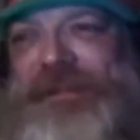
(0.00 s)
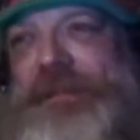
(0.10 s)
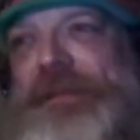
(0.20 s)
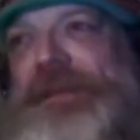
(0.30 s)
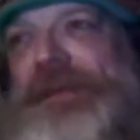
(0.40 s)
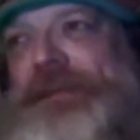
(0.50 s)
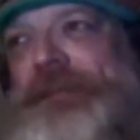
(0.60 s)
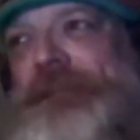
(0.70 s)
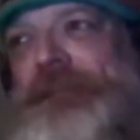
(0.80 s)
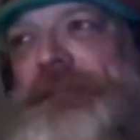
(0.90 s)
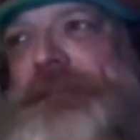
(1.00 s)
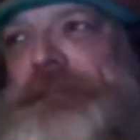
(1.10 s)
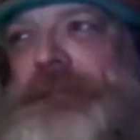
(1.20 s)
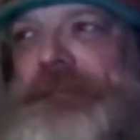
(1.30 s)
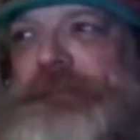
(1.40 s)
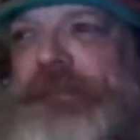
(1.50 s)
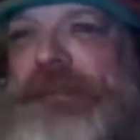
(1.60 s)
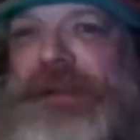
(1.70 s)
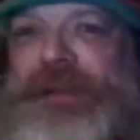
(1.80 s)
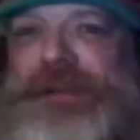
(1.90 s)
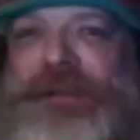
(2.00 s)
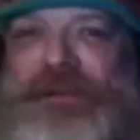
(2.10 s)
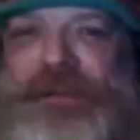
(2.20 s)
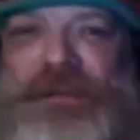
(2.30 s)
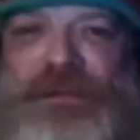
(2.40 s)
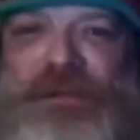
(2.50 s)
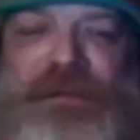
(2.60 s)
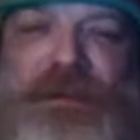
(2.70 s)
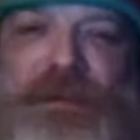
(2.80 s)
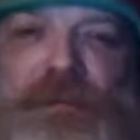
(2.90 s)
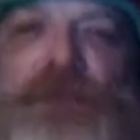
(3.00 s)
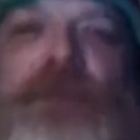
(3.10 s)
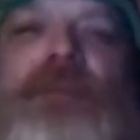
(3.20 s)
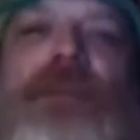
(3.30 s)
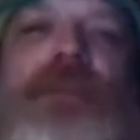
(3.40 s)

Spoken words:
you know it does the